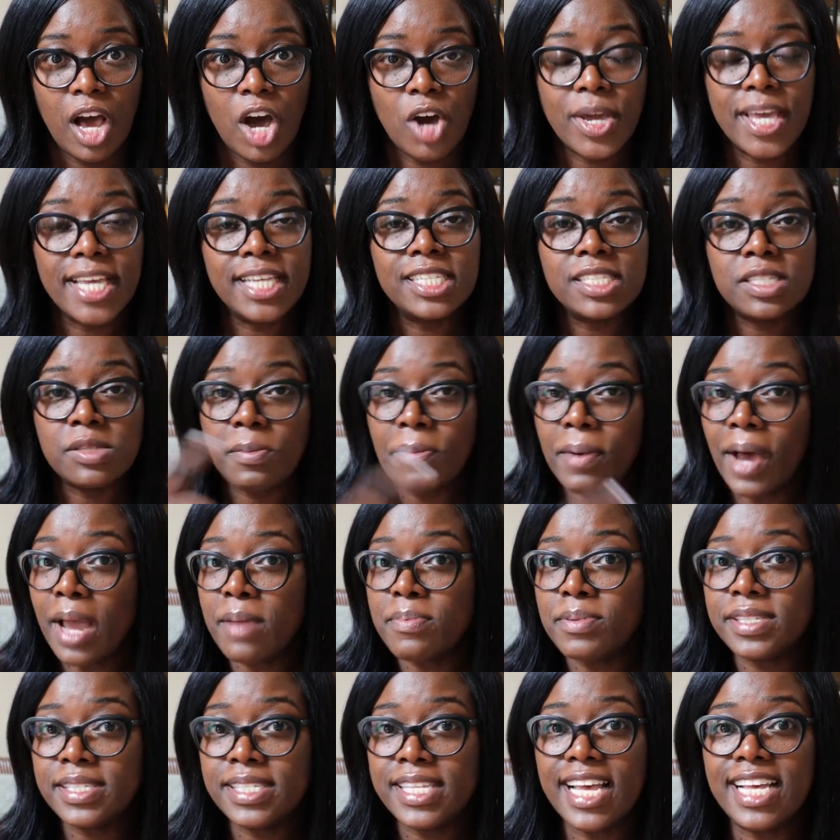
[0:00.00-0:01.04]
Okay, because the
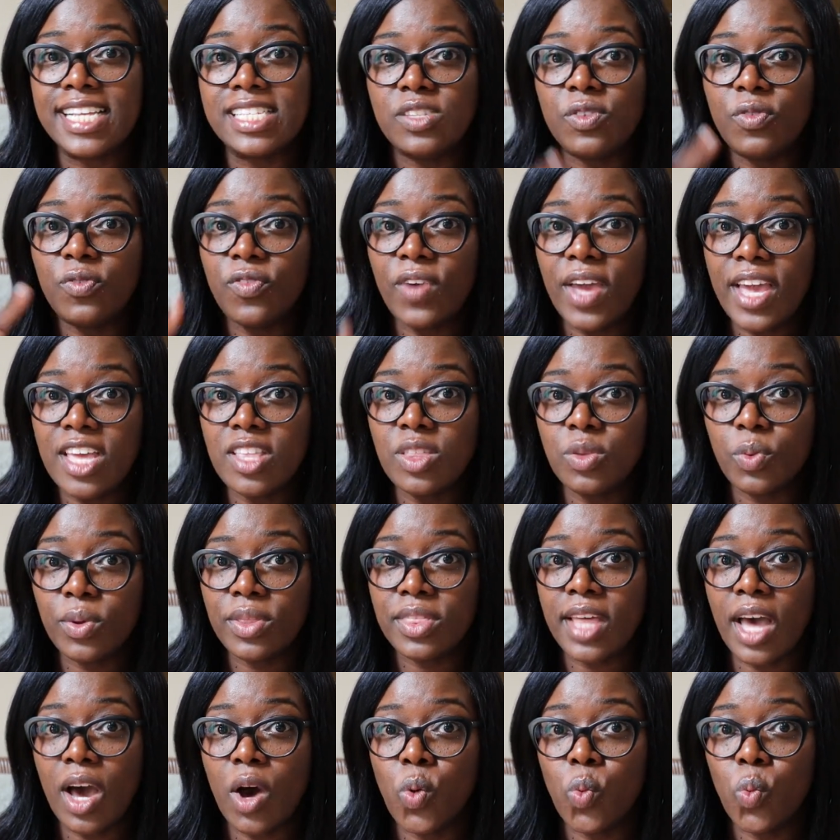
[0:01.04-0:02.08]
Bible says faith
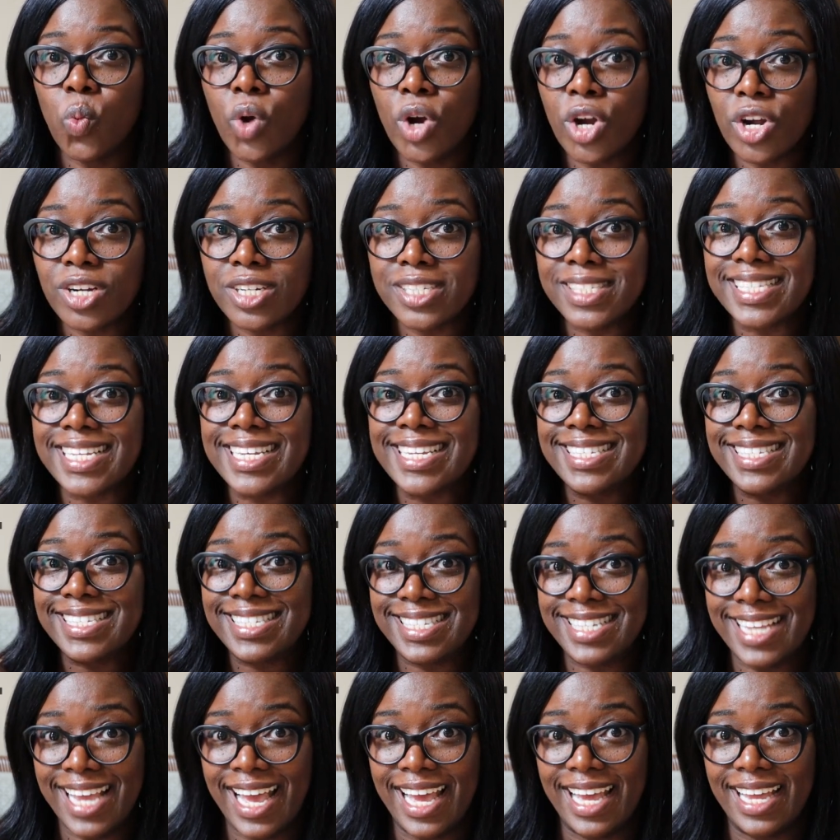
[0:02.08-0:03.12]
without works
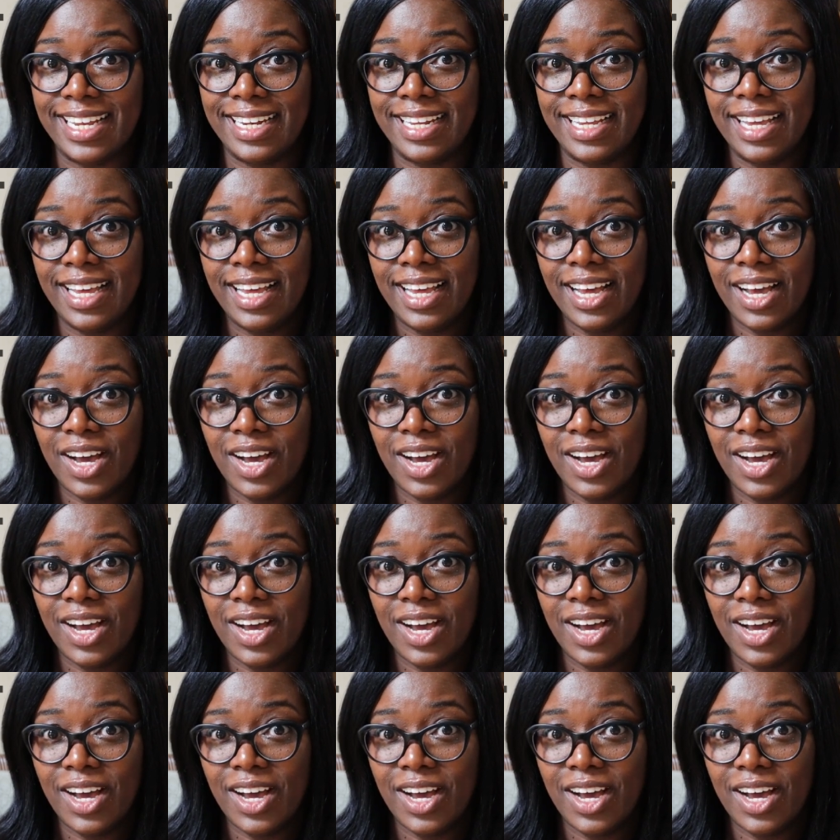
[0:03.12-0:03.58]
is dead.